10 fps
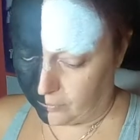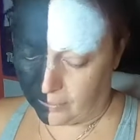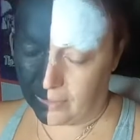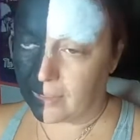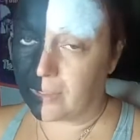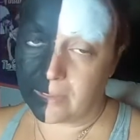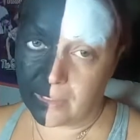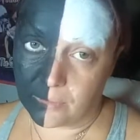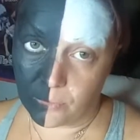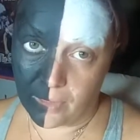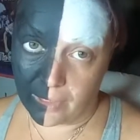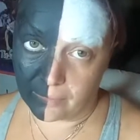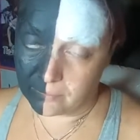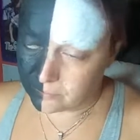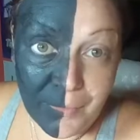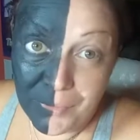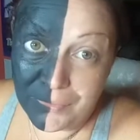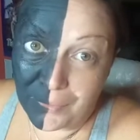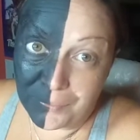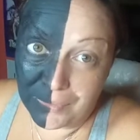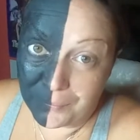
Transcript: I think I can handle that. That worked out really